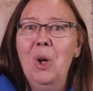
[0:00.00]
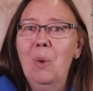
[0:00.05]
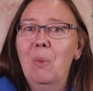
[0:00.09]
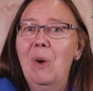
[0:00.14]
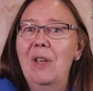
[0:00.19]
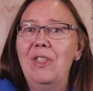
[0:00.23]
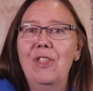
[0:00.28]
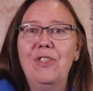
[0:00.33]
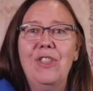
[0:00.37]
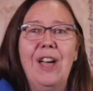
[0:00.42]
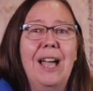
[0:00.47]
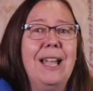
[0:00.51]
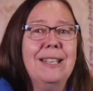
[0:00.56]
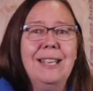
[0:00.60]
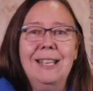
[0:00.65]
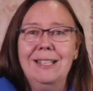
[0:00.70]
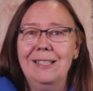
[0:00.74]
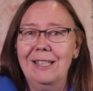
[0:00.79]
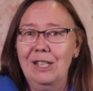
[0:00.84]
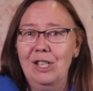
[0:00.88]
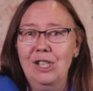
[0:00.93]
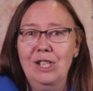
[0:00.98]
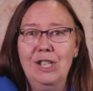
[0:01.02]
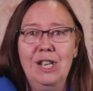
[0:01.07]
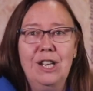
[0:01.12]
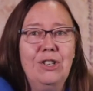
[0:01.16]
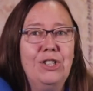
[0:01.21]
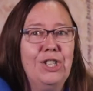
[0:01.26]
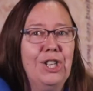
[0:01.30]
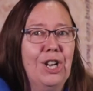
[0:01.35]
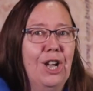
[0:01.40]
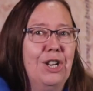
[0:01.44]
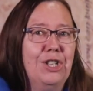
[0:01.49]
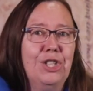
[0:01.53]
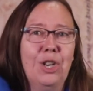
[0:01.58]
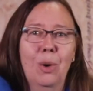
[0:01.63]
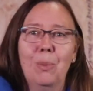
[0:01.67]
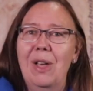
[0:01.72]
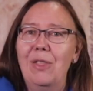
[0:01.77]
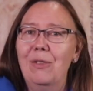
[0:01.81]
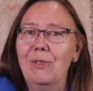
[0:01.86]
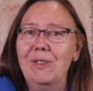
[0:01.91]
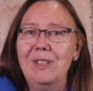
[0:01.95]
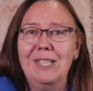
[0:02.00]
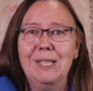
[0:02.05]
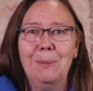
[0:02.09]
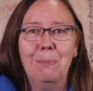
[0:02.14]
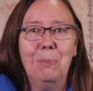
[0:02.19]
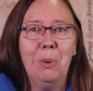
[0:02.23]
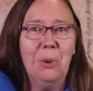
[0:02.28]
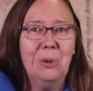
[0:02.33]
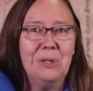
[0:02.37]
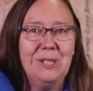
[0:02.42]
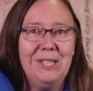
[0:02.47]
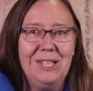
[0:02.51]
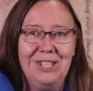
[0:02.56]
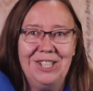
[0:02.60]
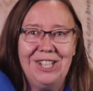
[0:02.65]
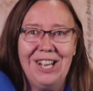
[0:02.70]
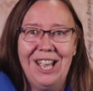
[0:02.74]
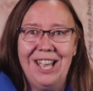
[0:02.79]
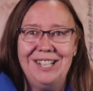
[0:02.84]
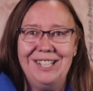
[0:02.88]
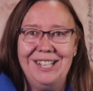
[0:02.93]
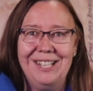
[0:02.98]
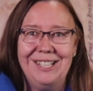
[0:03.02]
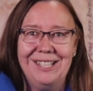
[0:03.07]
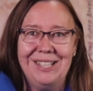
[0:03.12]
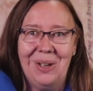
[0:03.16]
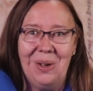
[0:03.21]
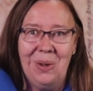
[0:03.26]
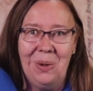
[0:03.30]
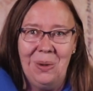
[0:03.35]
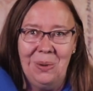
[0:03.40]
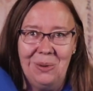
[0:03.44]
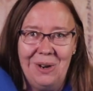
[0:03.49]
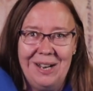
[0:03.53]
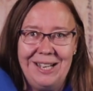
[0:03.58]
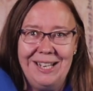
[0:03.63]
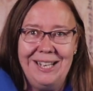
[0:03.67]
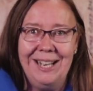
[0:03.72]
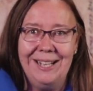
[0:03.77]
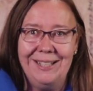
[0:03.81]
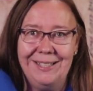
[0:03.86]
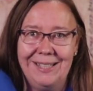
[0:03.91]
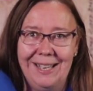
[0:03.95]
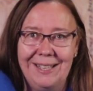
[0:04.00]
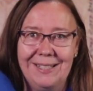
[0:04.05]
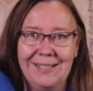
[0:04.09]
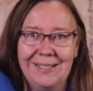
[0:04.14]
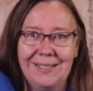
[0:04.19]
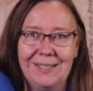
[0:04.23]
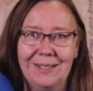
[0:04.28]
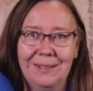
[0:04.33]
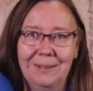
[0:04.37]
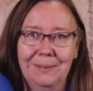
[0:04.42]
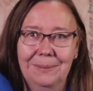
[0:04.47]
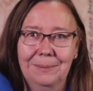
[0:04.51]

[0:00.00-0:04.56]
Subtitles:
whether that is a new church or whether it's supporting churches that already exist.